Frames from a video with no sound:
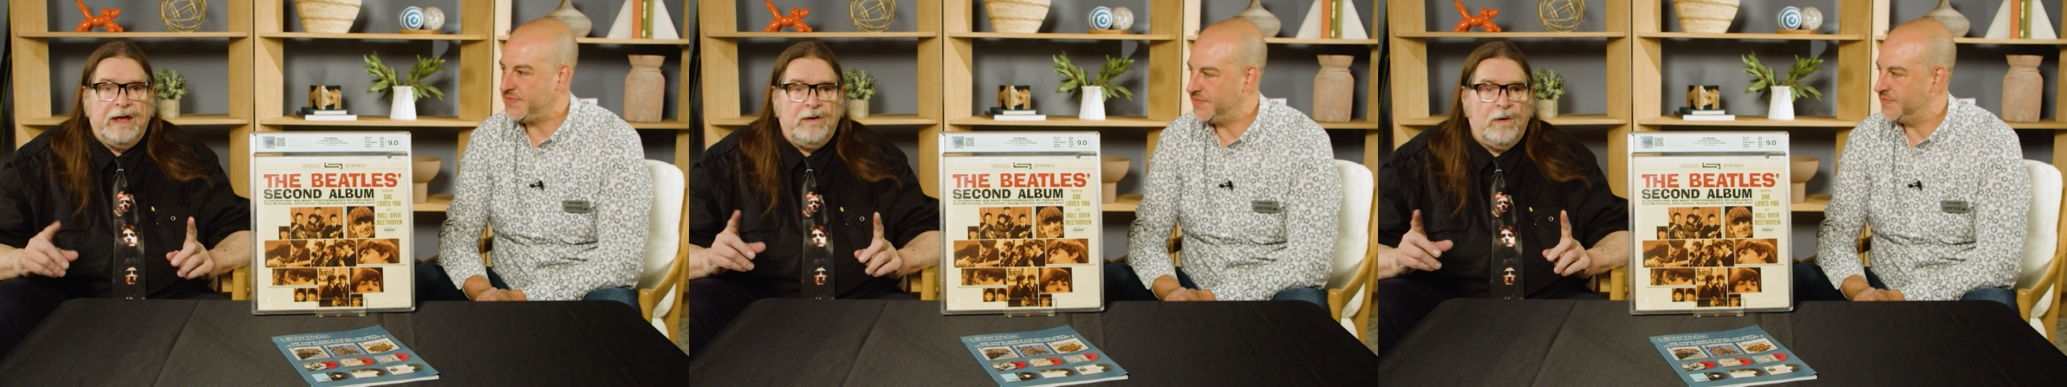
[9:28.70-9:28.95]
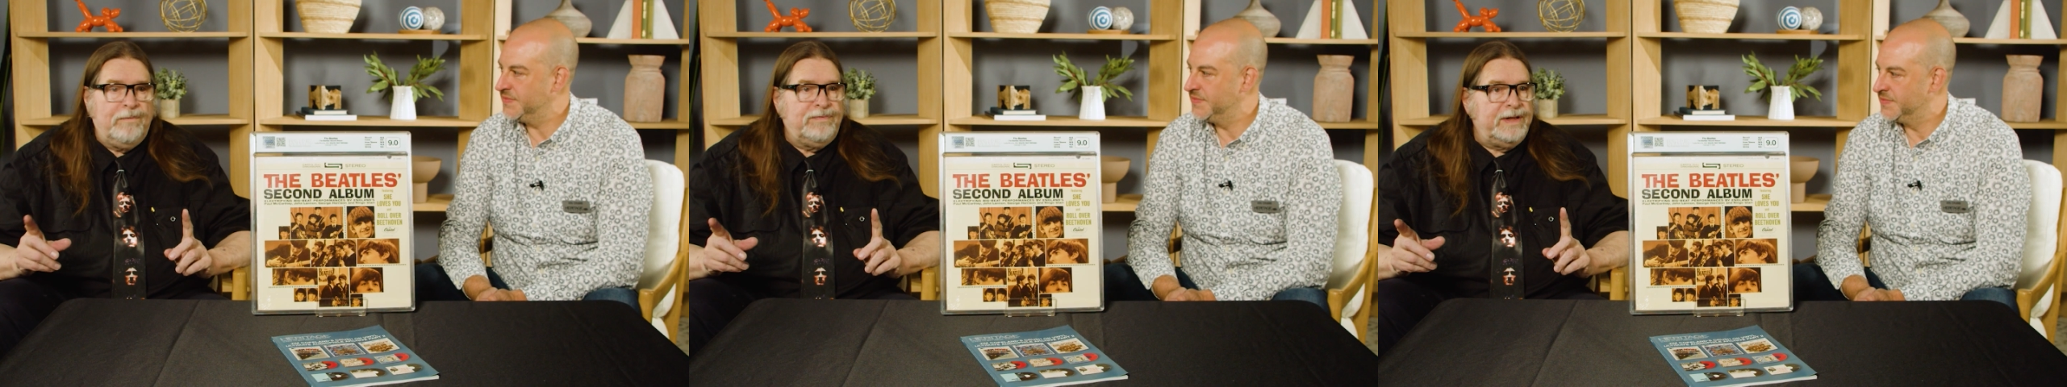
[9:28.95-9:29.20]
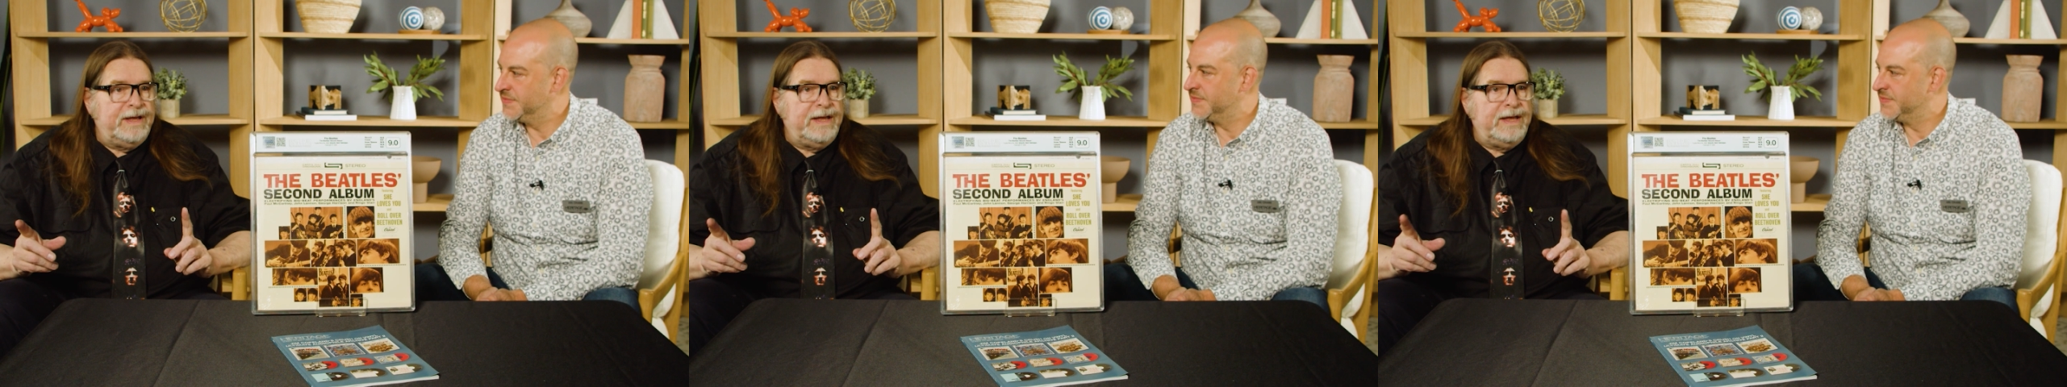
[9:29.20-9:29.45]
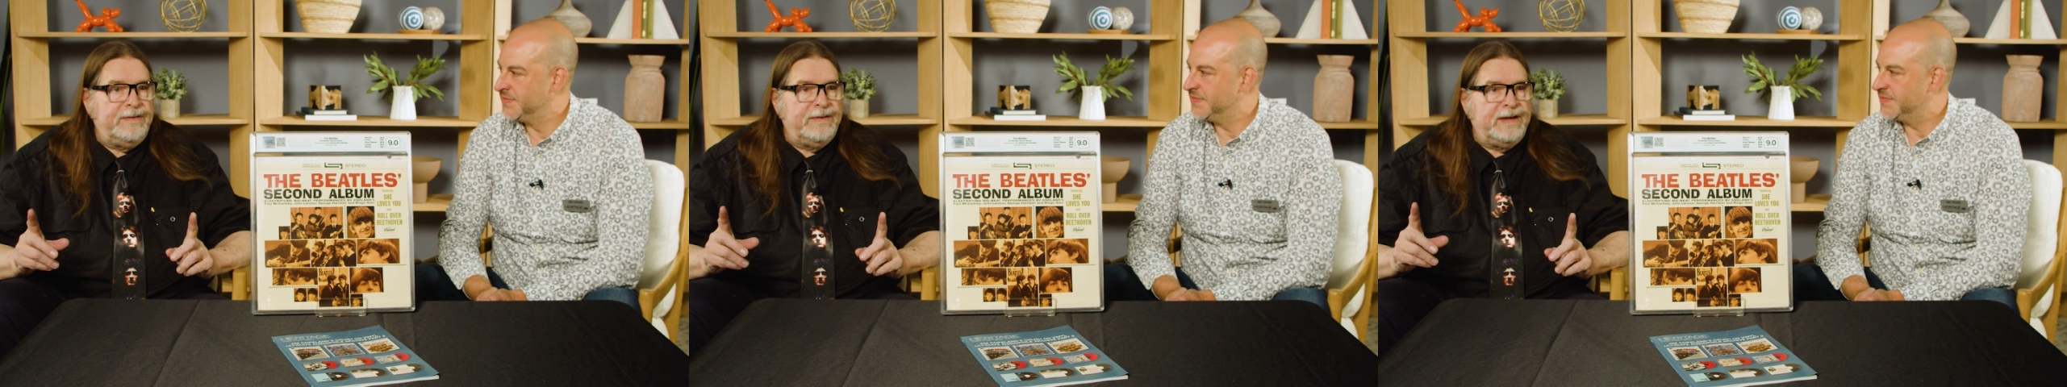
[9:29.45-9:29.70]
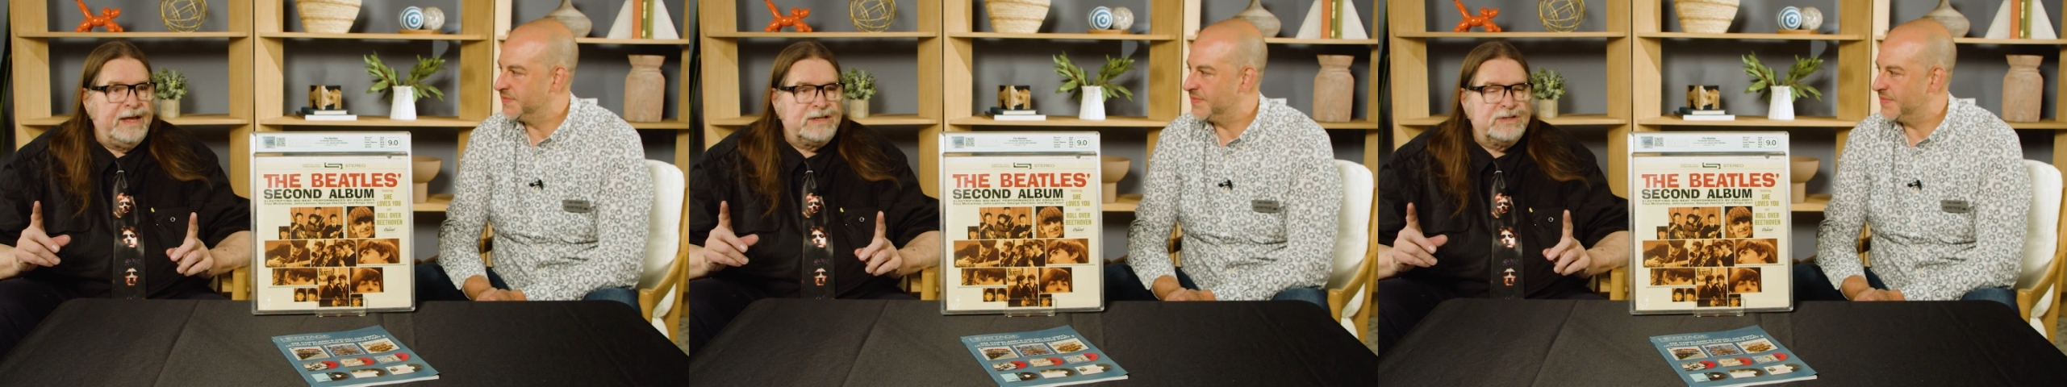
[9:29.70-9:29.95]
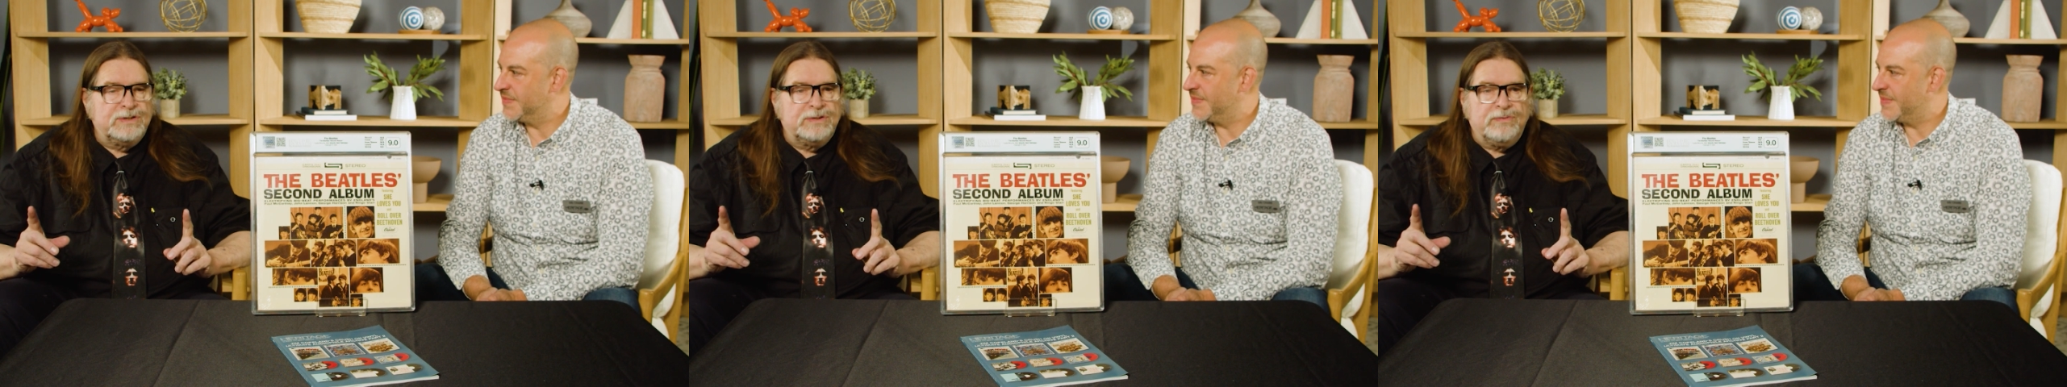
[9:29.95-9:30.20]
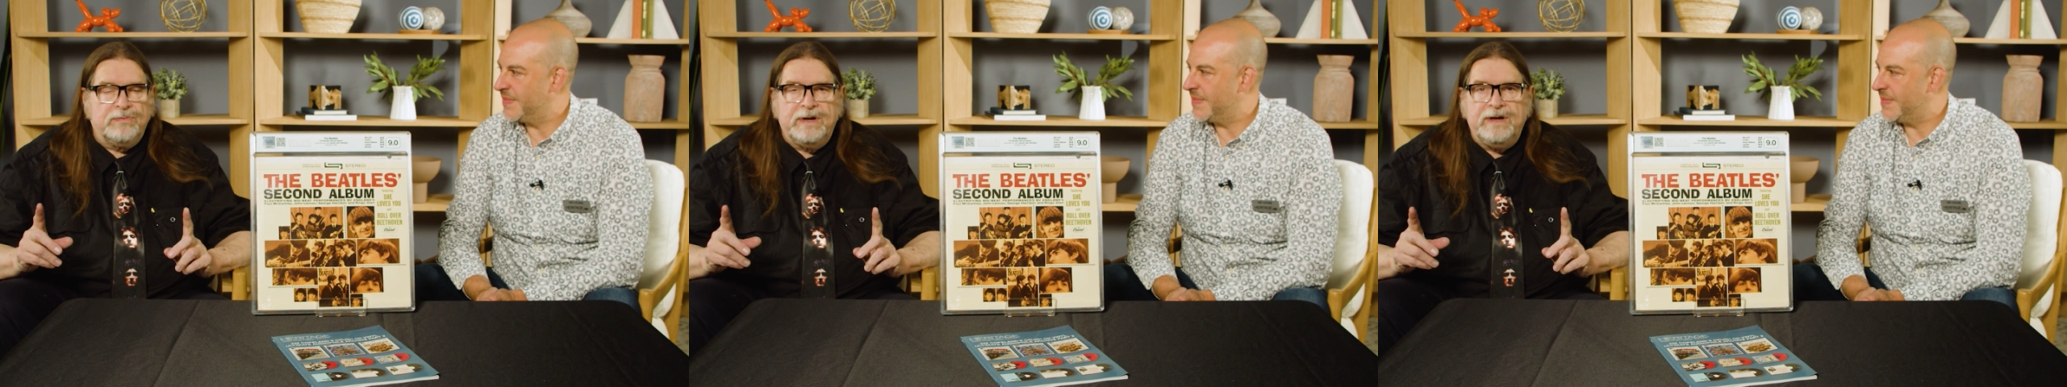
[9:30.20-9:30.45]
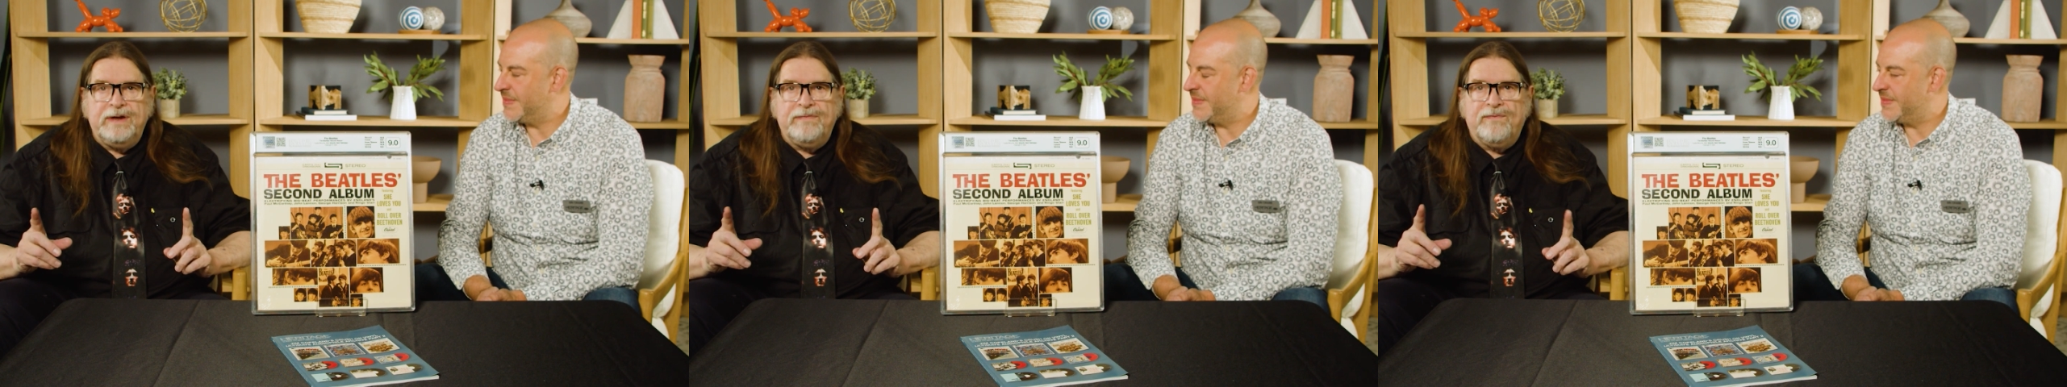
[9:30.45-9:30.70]
Speaker 1: and hopefully in the next
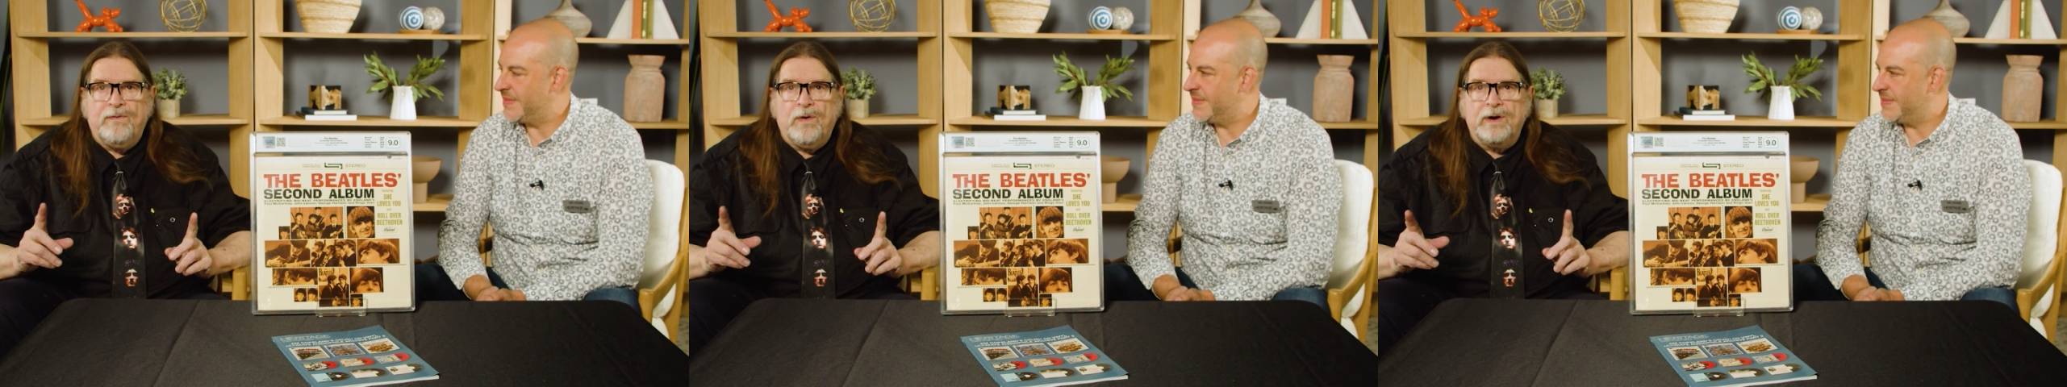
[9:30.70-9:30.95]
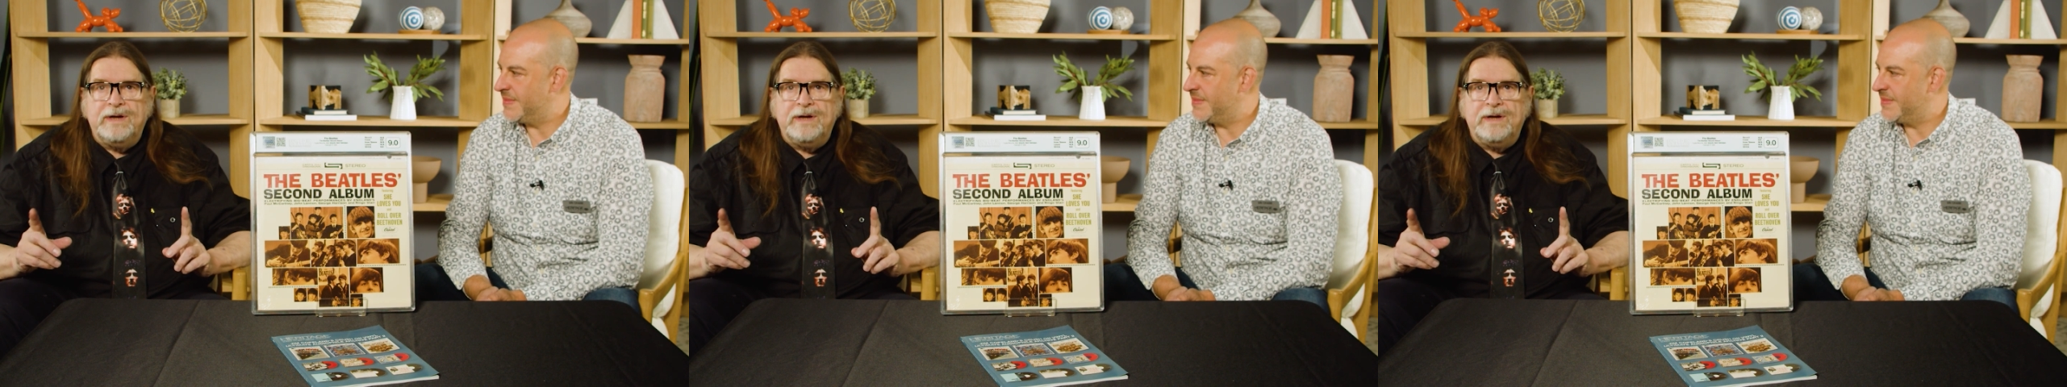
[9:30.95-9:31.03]
three four